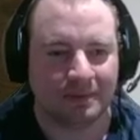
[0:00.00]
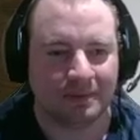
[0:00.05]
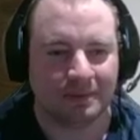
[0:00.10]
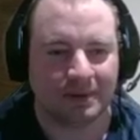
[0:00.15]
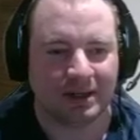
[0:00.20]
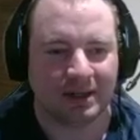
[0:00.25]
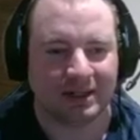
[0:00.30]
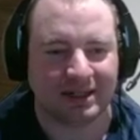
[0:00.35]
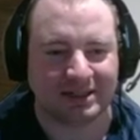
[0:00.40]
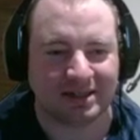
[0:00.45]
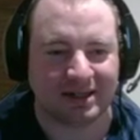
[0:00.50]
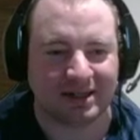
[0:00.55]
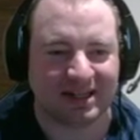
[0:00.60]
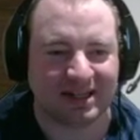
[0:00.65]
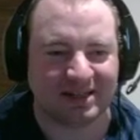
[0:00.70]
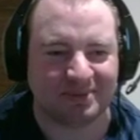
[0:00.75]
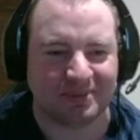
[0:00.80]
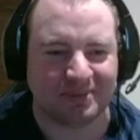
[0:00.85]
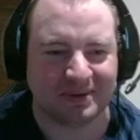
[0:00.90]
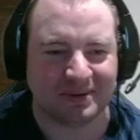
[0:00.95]
And here's our
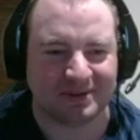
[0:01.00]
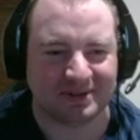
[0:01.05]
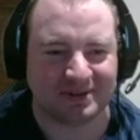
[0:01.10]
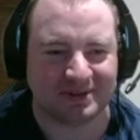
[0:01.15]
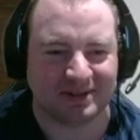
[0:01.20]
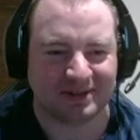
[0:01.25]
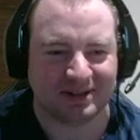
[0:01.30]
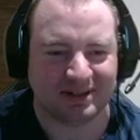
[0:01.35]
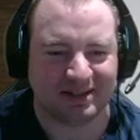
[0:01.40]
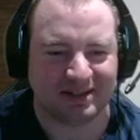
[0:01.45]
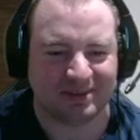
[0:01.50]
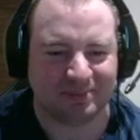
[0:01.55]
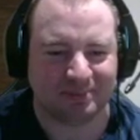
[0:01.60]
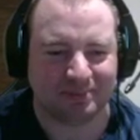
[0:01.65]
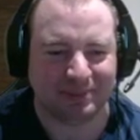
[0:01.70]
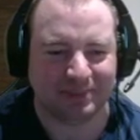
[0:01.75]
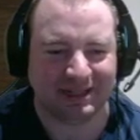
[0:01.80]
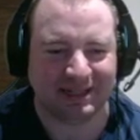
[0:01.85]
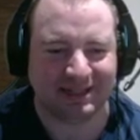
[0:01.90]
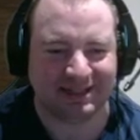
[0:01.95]
next boss. It's
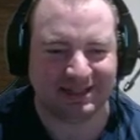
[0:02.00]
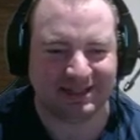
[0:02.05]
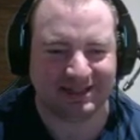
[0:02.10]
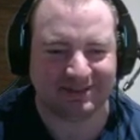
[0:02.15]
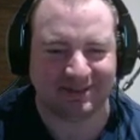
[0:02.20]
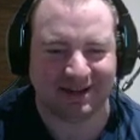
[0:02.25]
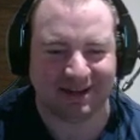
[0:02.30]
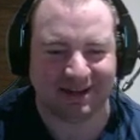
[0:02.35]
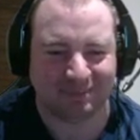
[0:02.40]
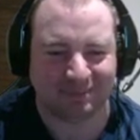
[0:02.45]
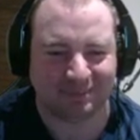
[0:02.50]
Pinstripe.